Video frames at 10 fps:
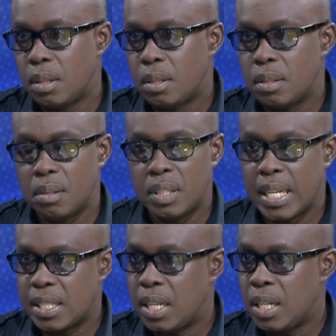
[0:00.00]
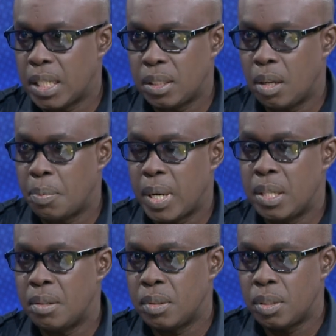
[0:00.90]
Mm. So that's a national,
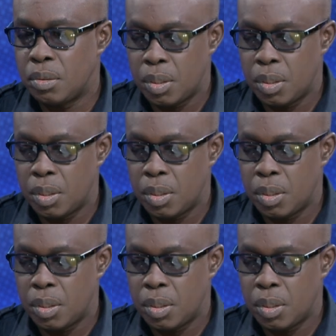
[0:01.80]
and the, the,